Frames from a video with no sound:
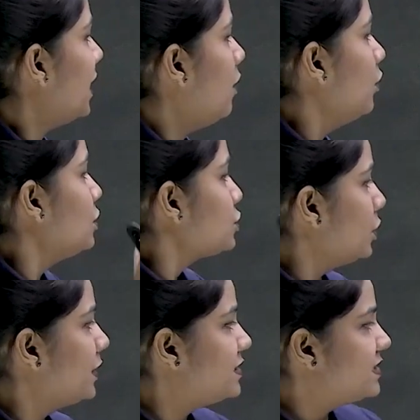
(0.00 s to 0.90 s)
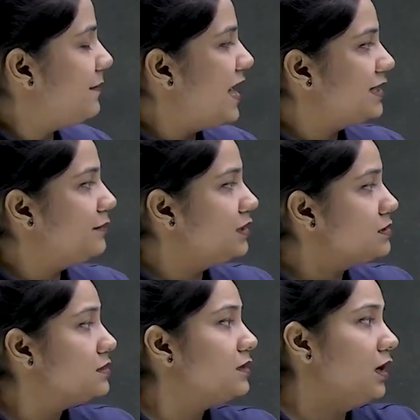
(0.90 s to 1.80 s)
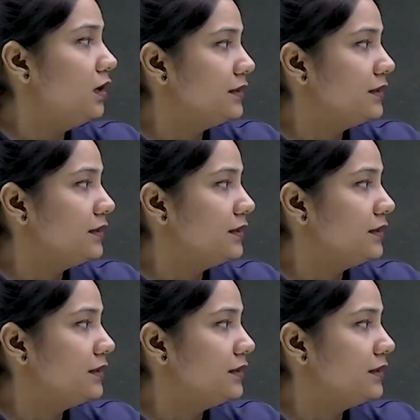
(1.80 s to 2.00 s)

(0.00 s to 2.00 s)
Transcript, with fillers: Now, so in some animals, the